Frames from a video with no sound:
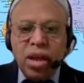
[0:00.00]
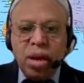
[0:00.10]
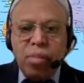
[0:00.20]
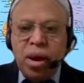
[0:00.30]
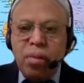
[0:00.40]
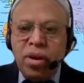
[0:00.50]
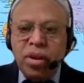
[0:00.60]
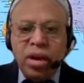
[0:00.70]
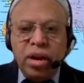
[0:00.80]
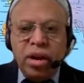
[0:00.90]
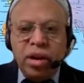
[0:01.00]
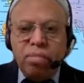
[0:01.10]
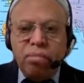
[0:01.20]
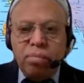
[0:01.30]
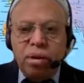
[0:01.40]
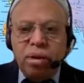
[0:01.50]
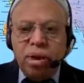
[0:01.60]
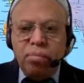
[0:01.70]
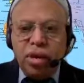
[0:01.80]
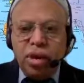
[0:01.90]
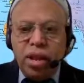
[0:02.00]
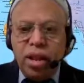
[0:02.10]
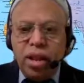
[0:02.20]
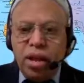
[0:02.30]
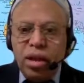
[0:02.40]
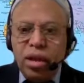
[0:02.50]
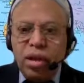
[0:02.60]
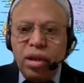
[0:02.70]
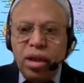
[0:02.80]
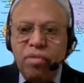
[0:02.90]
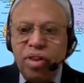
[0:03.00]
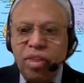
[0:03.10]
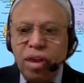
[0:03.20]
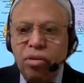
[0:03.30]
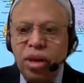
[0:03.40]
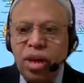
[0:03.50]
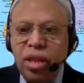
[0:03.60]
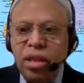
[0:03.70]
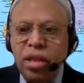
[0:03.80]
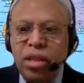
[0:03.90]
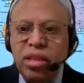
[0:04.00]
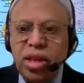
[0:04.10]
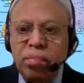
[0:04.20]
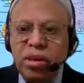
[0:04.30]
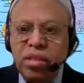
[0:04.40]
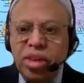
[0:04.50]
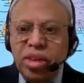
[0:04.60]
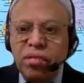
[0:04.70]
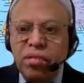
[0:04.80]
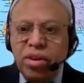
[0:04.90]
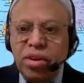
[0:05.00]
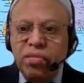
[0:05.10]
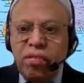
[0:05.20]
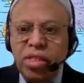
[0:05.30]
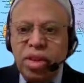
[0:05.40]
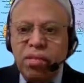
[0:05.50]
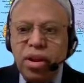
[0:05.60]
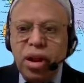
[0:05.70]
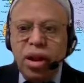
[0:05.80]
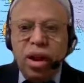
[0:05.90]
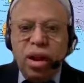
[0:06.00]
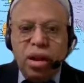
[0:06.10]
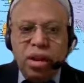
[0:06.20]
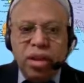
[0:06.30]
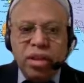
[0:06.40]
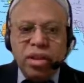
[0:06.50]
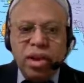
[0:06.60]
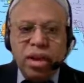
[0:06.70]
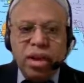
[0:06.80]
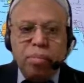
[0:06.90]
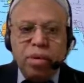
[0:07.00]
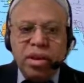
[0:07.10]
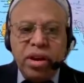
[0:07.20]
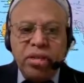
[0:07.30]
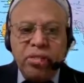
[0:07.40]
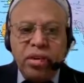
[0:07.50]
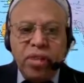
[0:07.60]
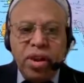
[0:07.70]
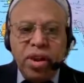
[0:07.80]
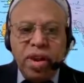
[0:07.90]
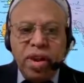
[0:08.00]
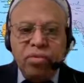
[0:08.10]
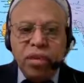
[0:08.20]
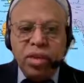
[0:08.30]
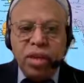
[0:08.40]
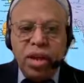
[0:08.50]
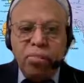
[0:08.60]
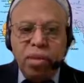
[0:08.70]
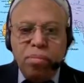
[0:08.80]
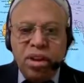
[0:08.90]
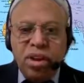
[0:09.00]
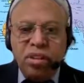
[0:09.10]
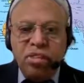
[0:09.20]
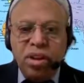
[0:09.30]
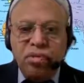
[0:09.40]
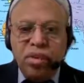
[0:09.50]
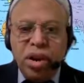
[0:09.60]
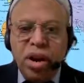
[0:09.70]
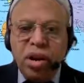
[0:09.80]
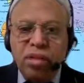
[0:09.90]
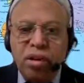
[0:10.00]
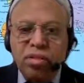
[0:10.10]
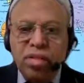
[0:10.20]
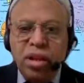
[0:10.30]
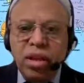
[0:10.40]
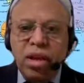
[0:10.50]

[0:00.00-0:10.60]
Commandments are not none but Allah. Reference Al Quran, chapter 6, verse 57. Leaders are representative of Allah for the implementation of Quranic laws.